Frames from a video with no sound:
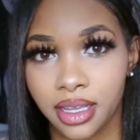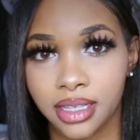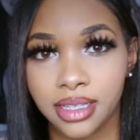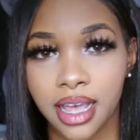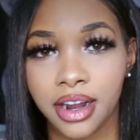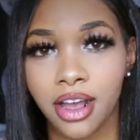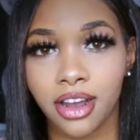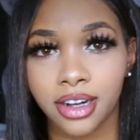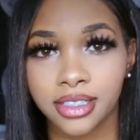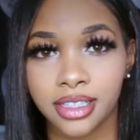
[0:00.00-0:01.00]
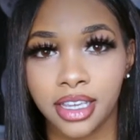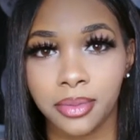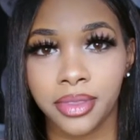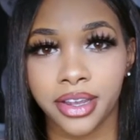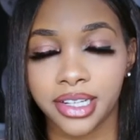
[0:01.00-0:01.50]
It's kind of hard to
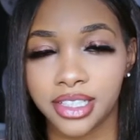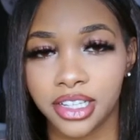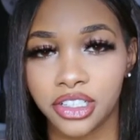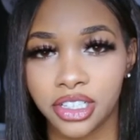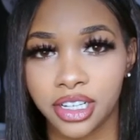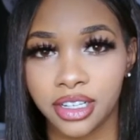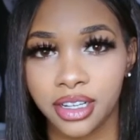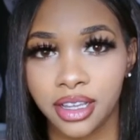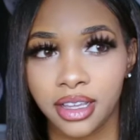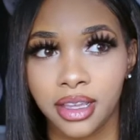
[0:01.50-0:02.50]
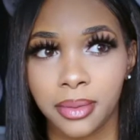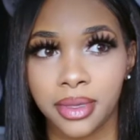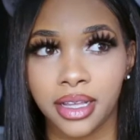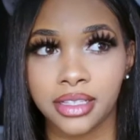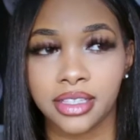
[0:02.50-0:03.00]
keep their attention
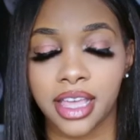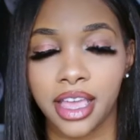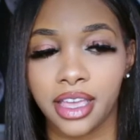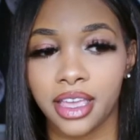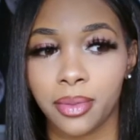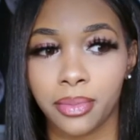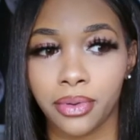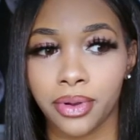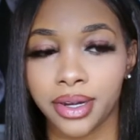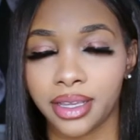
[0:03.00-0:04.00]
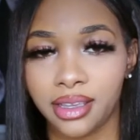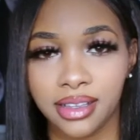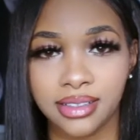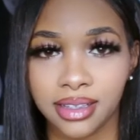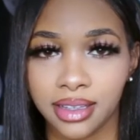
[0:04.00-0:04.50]
because they get bored
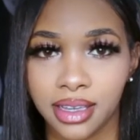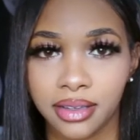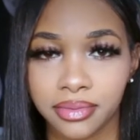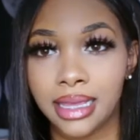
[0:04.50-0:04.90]
easily.